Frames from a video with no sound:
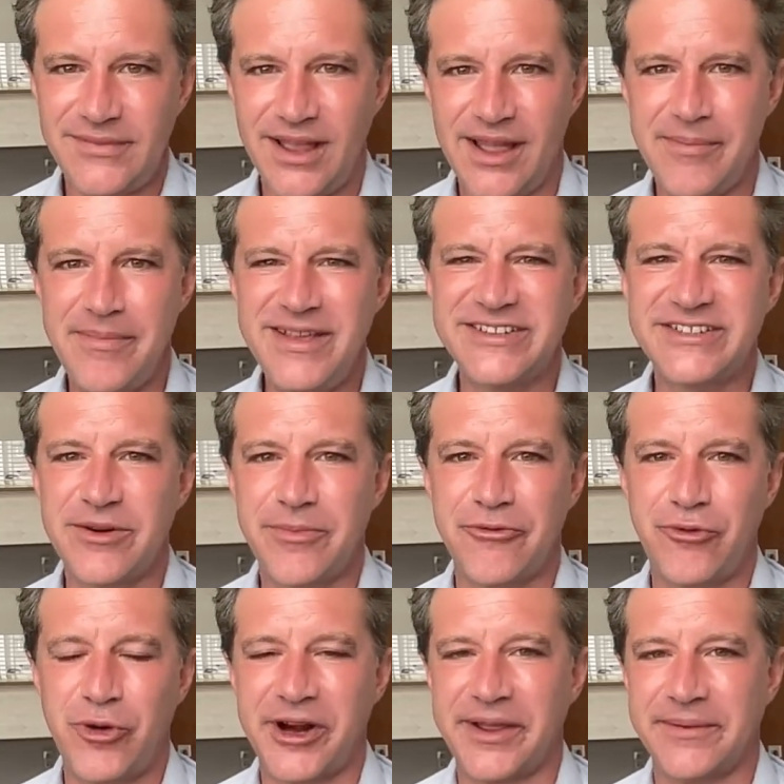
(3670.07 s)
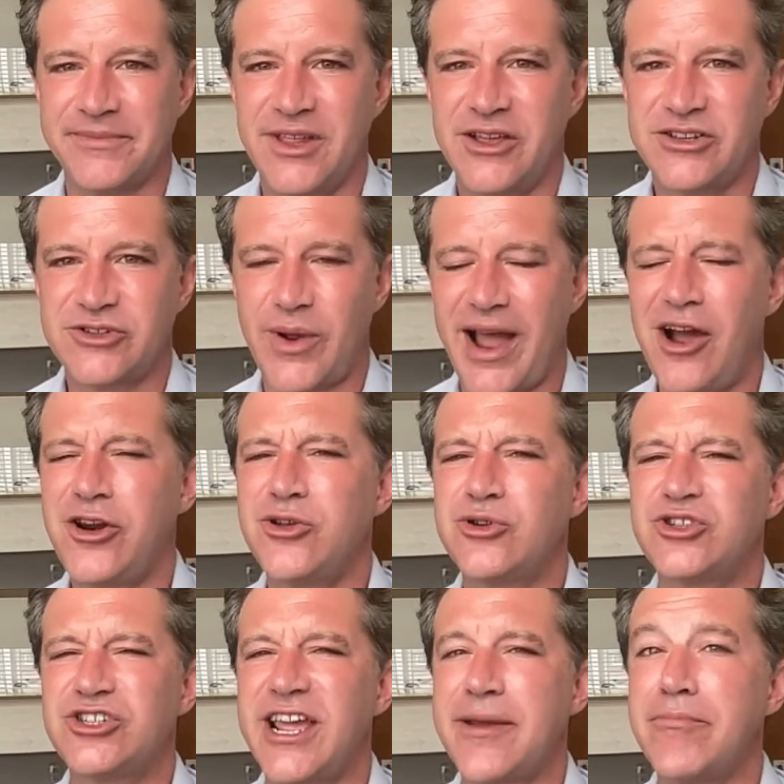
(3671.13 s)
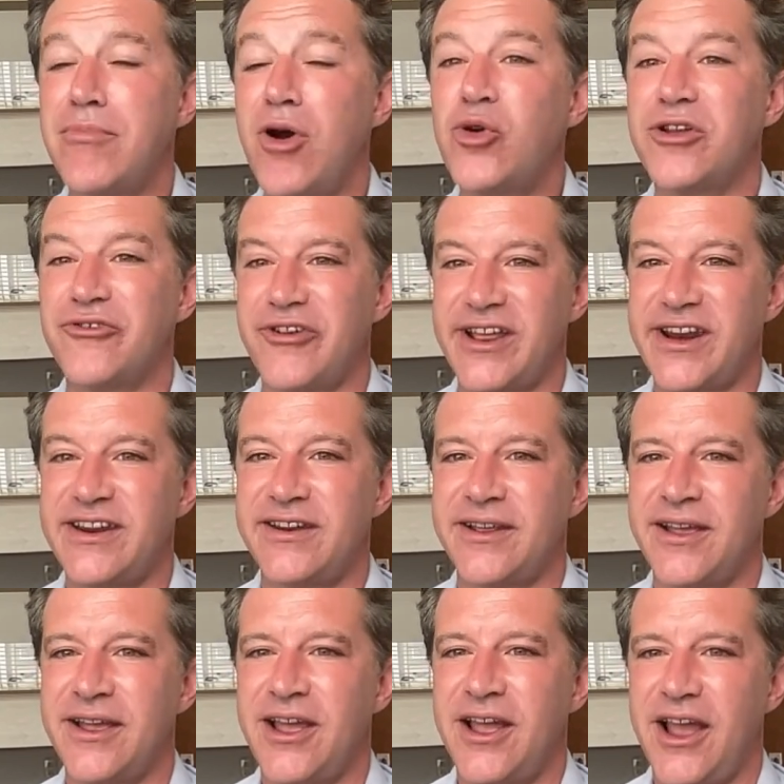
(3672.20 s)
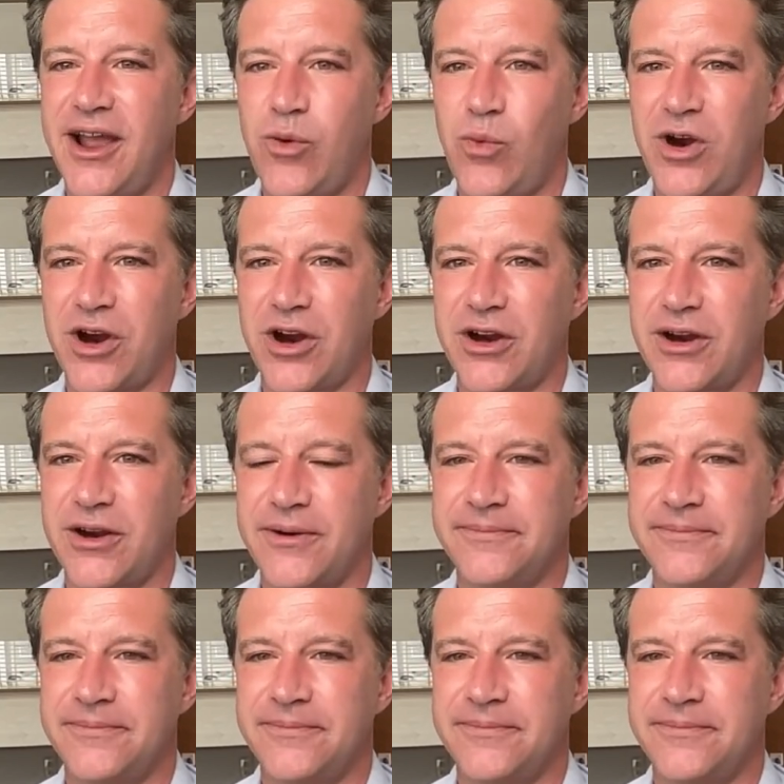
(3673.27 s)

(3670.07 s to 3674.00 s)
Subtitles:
I missed number 40. So how do you stay motivated at work?